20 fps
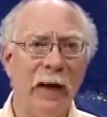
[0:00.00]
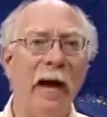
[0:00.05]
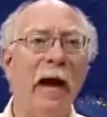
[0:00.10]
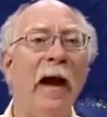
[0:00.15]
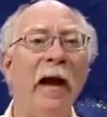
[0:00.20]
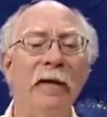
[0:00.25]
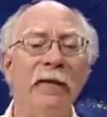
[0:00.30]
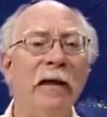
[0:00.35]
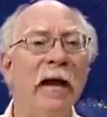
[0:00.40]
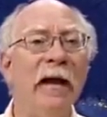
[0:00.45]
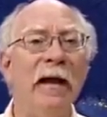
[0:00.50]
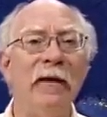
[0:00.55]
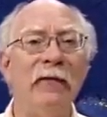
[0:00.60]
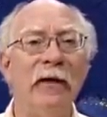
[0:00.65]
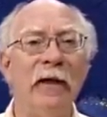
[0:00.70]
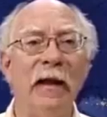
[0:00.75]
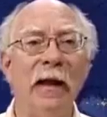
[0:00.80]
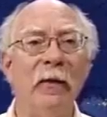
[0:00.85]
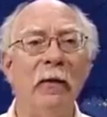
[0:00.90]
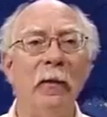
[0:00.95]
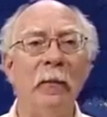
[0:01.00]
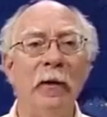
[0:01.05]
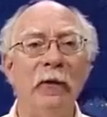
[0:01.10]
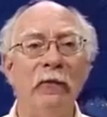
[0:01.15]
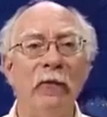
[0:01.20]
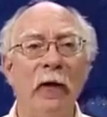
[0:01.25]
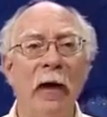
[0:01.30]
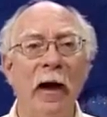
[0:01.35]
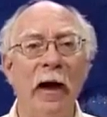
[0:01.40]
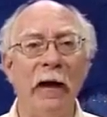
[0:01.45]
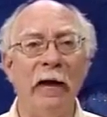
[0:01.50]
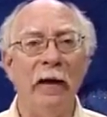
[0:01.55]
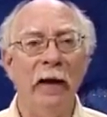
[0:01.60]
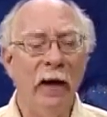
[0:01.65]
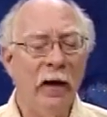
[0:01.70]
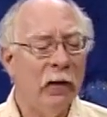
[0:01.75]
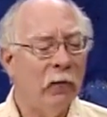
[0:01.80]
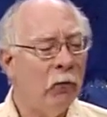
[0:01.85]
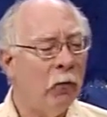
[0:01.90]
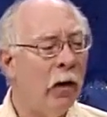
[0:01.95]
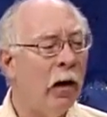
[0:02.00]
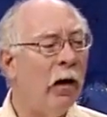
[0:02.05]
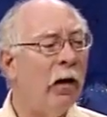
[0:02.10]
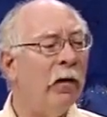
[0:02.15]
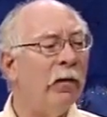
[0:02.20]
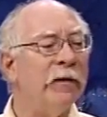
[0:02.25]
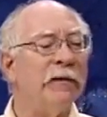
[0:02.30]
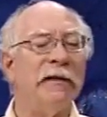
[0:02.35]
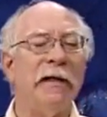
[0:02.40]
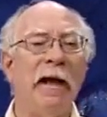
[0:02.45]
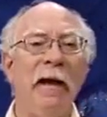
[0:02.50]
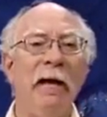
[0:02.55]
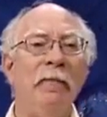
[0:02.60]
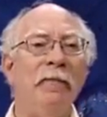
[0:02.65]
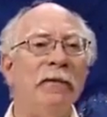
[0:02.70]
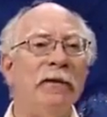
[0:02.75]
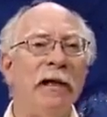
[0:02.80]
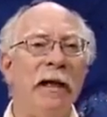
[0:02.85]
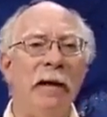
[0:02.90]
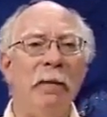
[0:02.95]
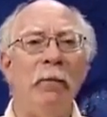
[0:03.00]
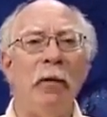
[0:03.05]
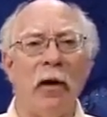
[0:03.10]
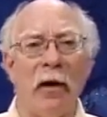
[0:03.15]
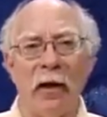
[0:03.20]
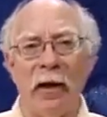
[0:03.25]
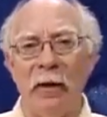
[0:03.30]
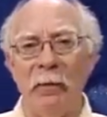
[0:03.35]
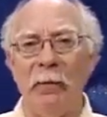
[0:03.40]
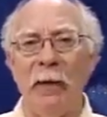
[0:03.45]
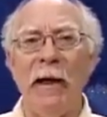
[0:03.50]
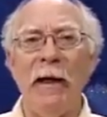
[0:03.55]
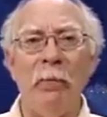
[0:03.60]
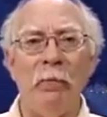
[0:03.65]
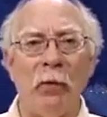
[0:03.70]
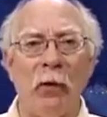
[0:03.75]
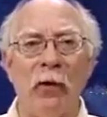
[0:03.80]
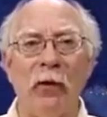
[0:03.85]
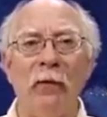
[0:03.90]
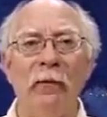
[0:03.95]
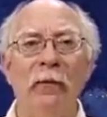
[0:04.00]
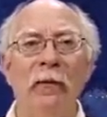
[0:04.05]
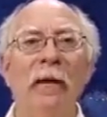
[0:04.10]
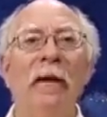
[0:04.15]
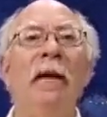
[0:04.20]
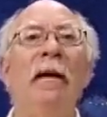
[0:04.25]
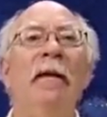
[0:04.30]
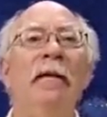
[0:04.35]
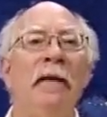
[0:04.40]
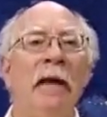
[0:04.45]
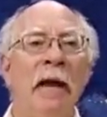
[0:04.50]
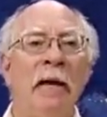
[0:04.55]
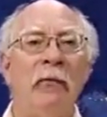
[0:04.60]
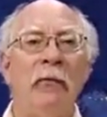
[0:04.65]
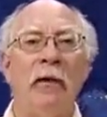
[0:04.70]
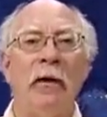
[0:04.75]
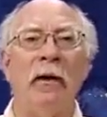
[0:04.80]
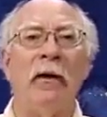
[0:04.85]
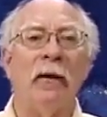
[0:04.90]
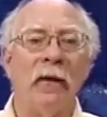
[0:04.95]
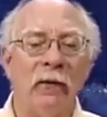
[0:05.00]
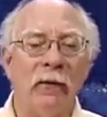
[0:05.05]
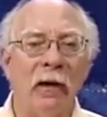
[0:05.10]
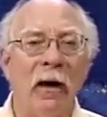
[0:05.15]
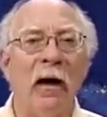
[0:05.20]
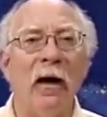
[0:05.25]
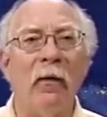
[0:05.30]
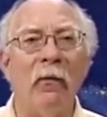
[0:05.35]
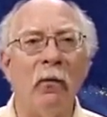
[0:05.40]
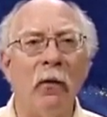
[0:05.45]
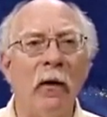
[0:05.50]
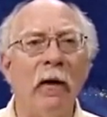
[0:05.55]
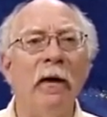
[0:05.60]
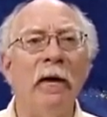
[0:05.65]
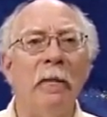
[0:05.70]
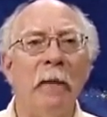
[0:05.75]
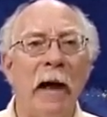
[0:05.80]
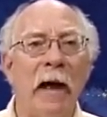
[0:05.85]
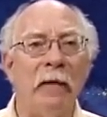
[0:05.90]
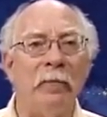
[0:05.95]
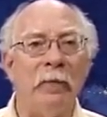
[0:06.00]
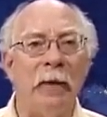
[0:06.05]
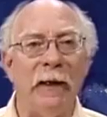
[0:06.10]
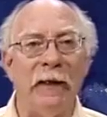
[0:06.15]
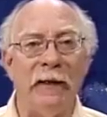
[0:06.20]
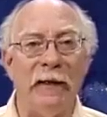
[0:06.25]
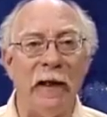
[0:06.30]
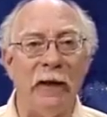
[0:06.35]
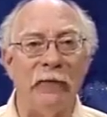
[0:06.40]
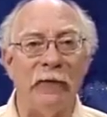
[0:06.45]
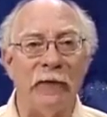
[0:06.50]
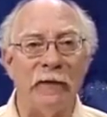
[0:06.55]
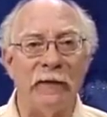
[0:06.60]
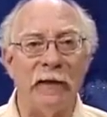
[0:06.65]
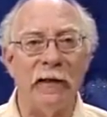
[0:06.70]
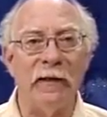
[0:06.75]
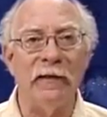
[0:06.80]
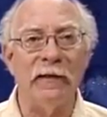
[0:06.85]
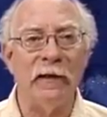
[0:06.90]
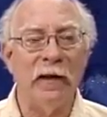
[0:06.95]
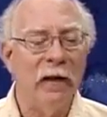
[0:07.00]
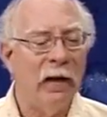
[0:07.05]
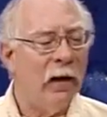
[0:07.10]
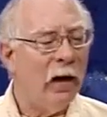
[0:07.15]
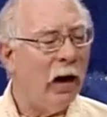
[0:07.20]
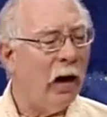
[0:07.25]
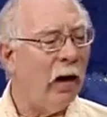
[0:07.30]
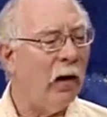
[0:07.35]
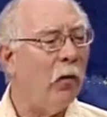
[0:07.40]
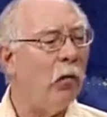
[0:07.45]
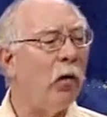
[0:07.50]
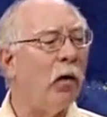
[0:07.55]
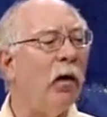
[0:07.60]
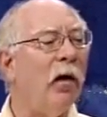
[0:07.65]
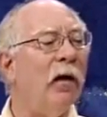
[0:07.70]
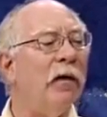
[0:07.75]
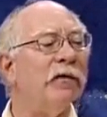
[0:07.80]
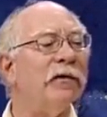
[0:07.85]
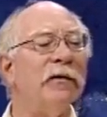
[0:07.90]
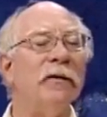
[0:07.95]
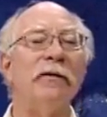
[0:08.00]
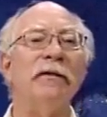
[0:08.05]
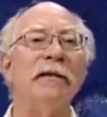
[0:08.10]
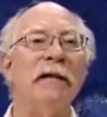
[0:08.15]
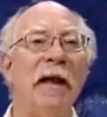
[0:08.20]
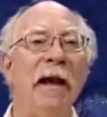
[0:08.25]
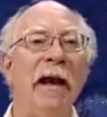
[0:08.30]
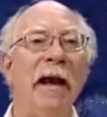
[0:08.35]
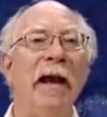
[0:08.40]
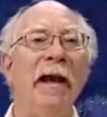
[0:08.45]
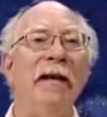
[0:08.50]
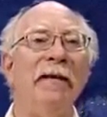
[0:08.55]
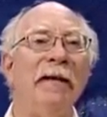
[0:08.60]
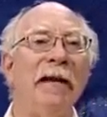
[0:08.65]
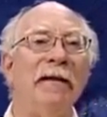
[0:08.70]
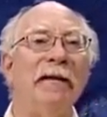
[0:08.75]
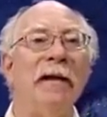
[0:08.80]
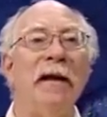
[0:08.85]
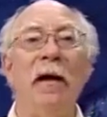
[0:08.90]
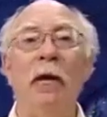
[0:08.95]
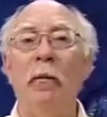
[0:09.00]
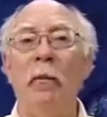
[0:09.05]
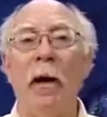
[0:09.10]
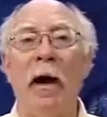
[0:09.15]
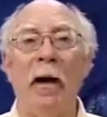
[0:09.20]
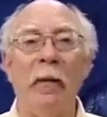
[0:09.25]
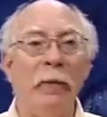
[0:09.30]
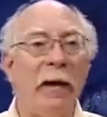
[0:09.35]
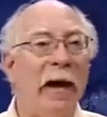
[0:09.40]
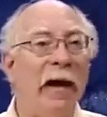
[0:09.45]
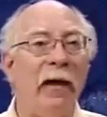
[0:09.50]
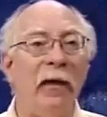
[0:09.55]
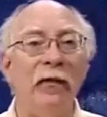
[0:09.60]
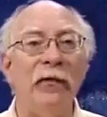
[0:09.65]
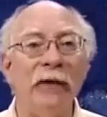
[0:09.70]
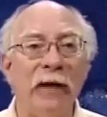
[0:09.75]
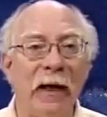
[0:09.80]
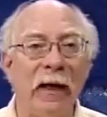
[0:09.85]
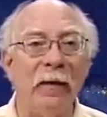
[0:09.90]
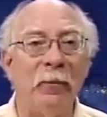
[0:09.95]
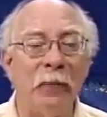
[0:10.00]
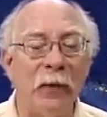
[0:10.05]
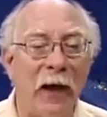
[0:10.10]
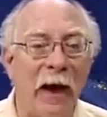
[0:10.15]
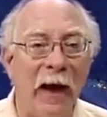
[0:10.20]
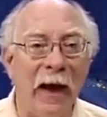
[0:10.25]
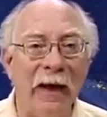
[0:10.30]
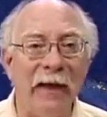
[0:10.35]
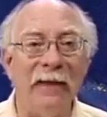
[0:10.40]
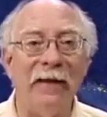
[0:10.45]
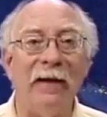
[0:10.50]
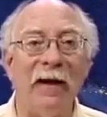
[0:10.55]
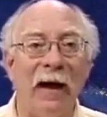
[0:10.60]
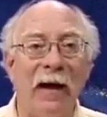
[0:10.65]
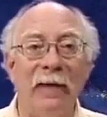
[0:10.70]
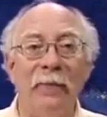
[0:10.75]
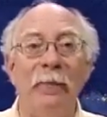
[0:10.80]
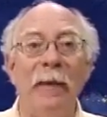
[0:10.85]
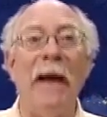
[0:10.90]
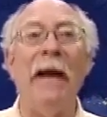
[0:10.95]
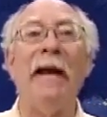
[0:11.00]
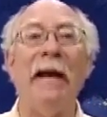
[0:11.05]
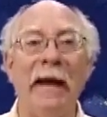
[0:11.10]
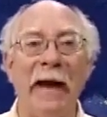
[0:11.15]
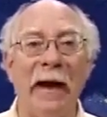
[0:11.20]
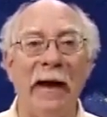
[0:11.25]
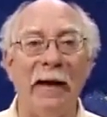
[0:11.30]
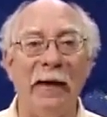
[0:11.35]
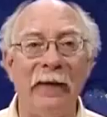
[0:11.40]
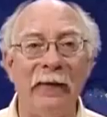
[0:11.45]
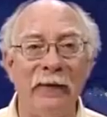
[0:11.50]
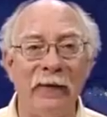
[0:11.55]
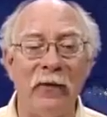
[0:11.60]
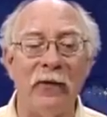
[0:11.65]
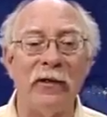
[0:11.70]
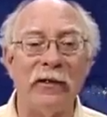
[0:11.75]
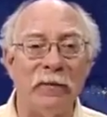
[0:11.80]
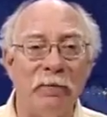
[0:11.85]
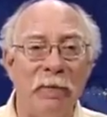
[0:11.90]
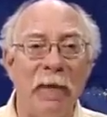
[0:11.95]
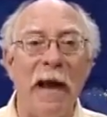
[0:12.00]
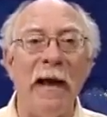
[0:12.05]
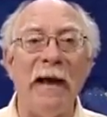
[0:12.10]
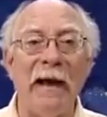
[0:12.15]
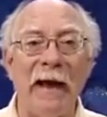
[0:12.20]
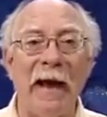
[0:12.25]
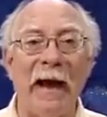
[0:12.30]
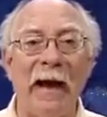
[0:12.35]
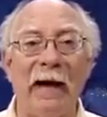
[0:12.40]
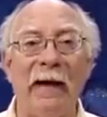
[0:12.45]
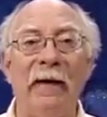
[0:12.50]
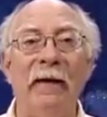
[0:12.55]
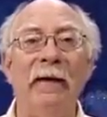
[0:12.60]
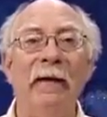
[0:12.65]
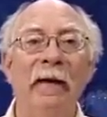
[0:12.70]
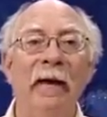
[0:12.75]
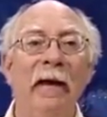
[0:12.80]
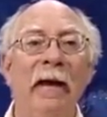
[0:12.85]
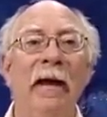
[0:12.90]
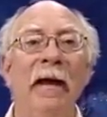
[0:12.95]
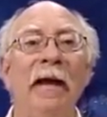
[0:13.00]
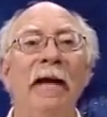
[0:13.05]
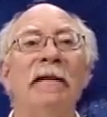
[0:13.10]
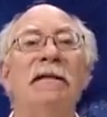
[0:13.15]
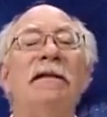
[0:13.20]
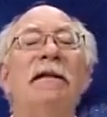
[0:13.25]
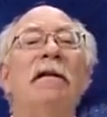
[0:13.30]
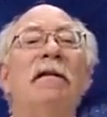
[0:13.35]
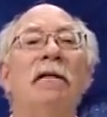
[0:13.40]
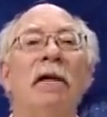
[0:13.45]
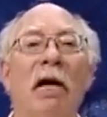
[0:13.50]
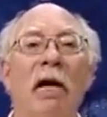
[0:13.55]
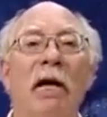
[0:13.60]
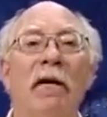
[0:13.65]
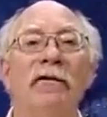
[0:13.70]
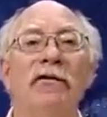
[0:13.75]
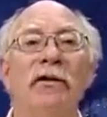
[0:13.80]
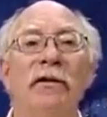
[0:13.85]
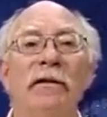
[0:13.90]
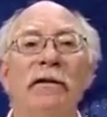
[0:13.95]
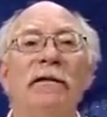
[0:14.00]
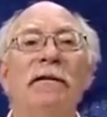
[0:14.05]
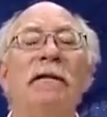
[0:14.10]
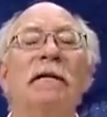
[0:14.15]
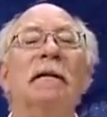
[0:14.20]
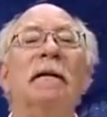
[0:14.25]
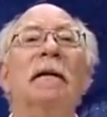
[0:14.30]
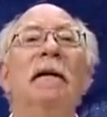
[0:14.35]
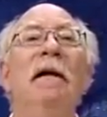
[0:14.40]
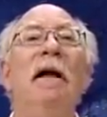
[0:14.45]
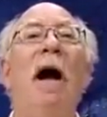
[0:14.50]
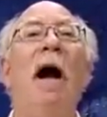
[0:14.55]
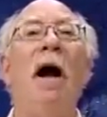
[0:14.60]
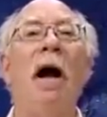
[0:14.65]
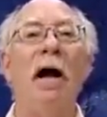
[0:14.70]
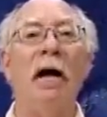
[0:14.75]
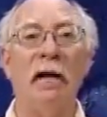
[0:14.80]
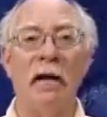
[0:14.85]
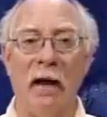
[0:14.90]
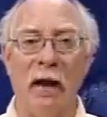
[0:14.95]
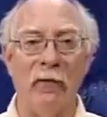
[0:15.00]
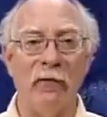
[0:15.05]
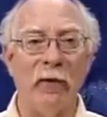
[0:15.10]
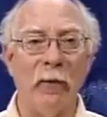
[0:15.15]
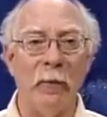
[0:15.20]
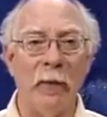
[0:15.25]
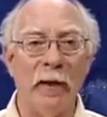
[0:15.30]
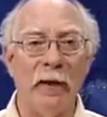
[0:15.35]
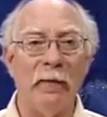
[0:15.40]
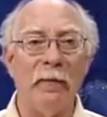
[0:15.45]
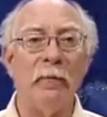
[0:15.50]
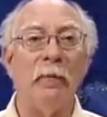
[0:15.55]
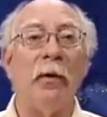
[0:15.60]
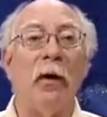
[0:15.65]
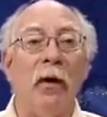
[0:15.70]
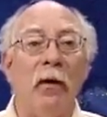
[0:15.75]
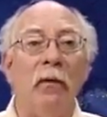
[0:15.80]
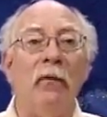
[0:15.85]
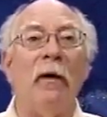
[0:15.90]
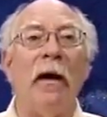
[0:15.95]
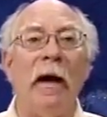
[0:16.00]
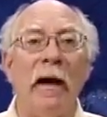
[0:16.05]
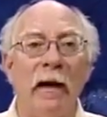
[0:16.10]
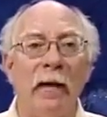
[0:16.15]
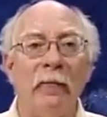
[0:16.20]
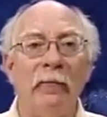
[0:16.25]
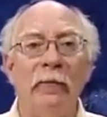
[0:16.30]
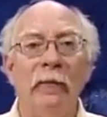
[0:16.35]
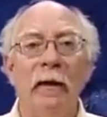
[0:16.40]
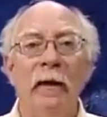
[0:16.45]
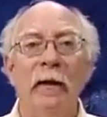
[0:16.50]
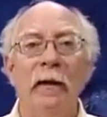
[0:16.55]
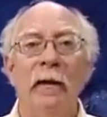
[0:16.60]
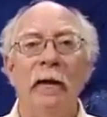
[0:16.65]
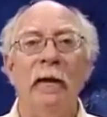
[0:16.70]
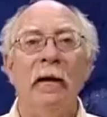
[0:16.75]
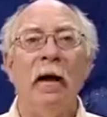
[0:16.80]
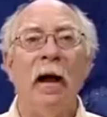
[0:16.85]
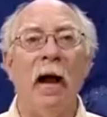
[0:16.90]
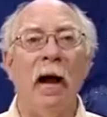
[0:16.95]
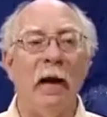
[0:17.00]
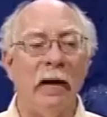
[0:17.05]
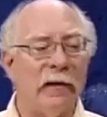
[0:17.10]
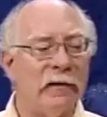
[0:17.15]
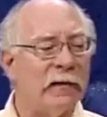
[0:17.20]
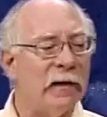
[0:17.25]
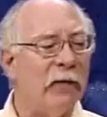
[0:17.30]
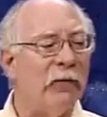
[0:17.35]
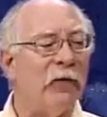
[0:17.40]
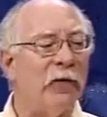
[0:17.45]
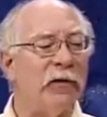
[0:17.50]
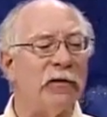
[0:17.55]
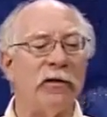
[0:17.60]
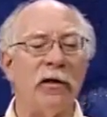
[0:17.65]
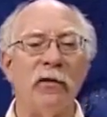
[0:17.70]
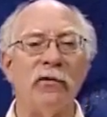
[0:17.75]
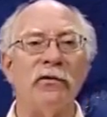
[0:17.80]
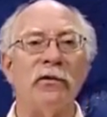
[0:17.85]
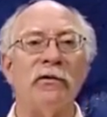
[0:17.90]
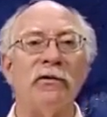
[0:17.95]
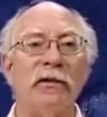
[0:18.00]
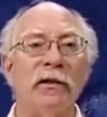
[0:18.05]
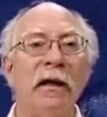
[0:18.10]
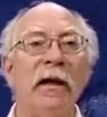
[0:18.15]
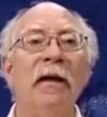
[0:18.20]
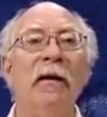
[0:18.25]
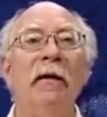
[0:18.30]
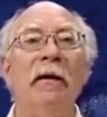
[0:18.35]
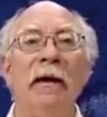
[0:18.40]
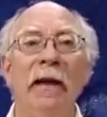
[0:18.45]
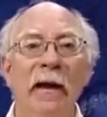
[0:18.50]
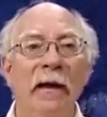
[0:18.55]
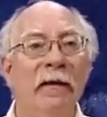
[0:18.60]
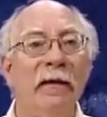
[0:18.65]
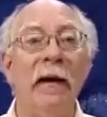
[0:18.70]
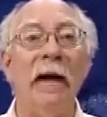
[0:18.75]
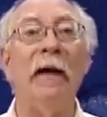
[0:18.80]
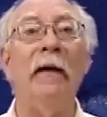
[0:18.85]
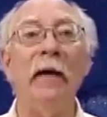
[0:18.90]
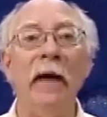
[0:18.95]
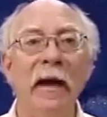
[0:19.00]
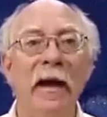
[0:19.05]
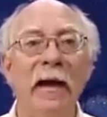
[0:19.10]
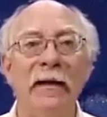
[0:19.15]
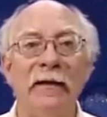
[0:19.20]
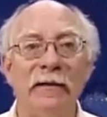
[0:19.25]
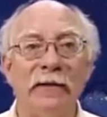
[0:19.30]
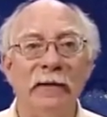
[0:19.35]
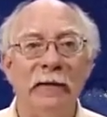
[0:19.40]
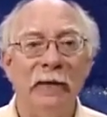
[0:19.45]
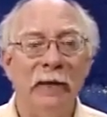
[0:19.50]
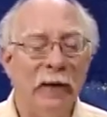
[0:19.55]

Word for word: and then everything will be fine. Well, the same Tea Party people that were uh, worried about big deficits uh, were also saying that the Obama health care plan cut Medicare. And of course, Medicare is the largest uh, government program, uh, except for Social Security, there is.